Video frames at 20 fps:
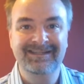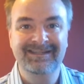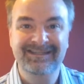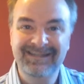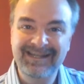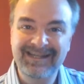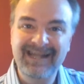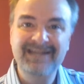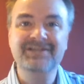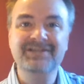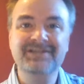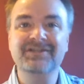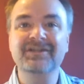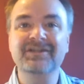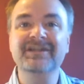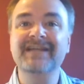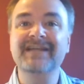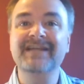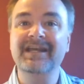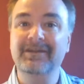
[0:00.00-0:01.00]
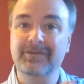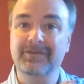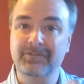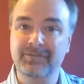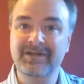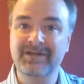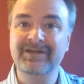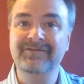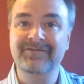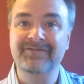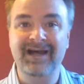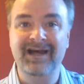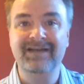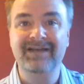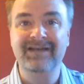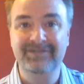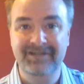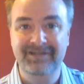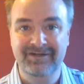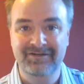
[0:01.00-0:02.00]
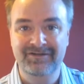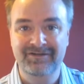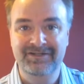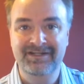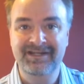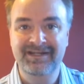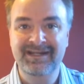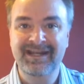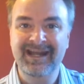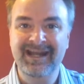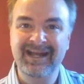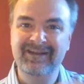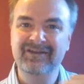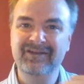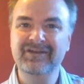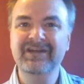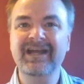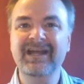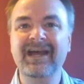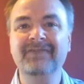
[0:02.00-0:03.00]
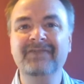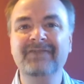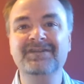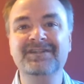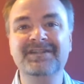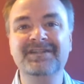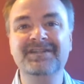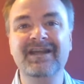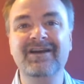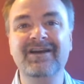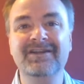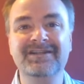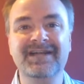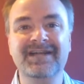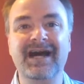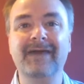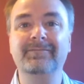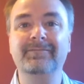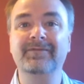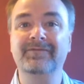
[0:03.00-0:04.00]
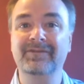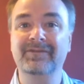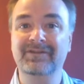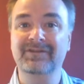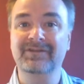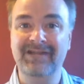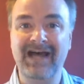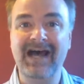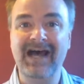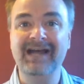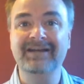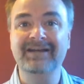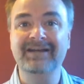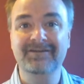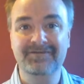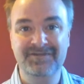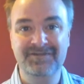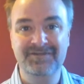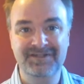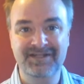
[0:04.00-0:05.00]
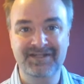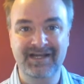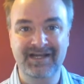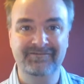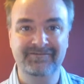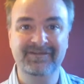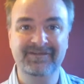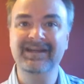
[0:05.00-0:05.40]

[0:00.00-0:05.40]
the case is going to take 3 to 5 years, and you're going to have to stay on top of a lot of stuff.